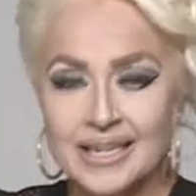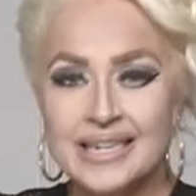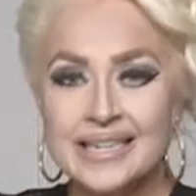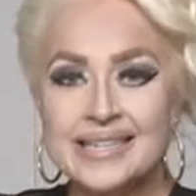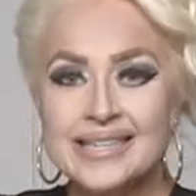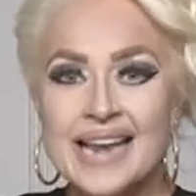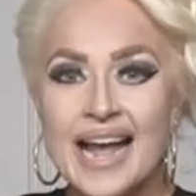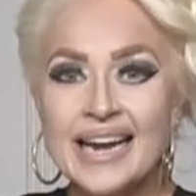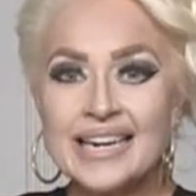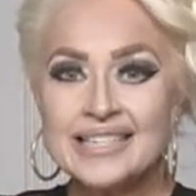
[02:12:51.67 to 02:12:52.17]

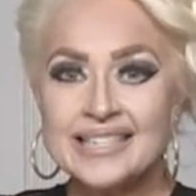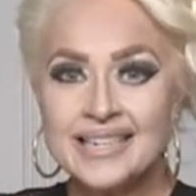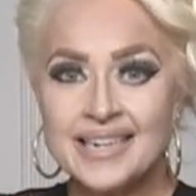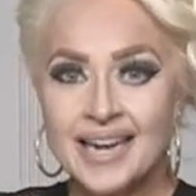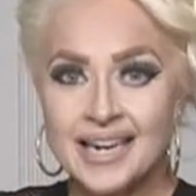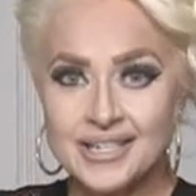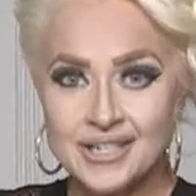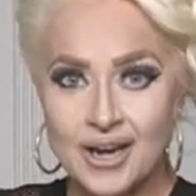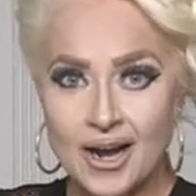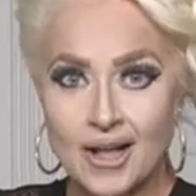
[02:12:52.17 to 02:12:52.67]

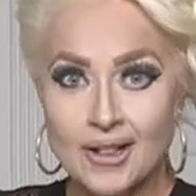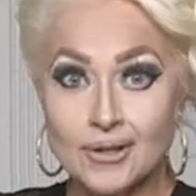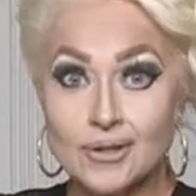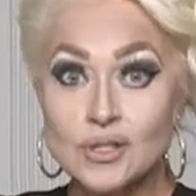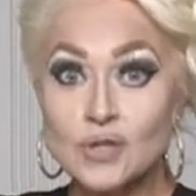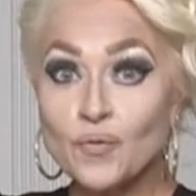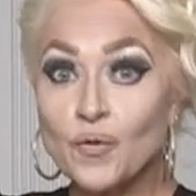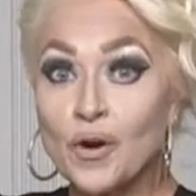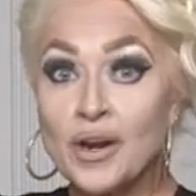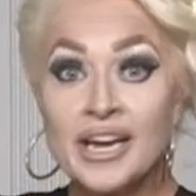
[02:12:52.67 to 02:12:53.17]

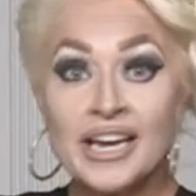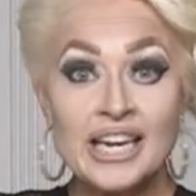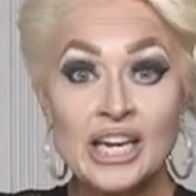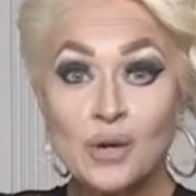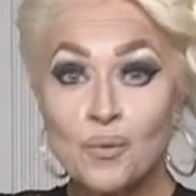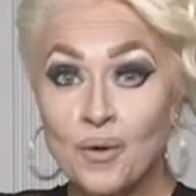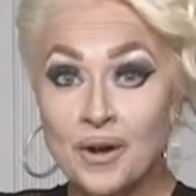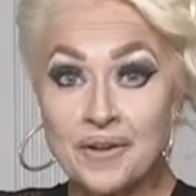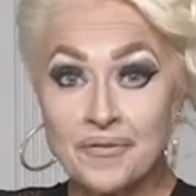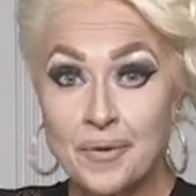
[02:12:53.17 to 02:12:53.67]
$99 for any
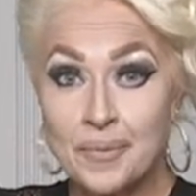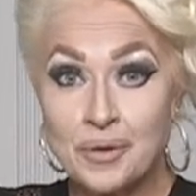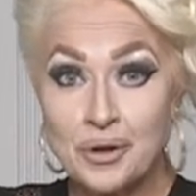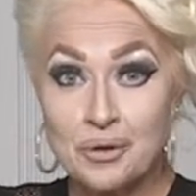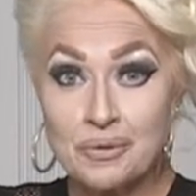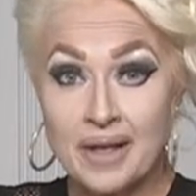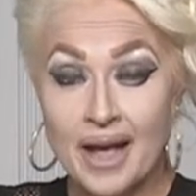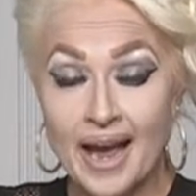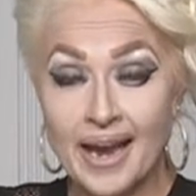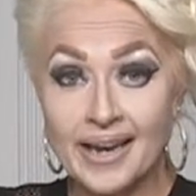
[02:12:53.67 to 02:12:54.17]
one of them you
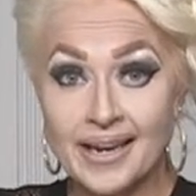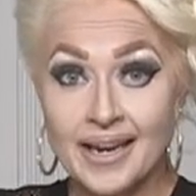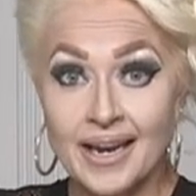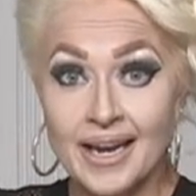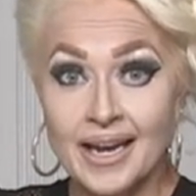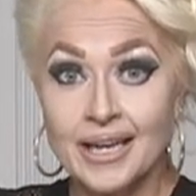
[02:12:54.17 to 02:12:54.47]
like.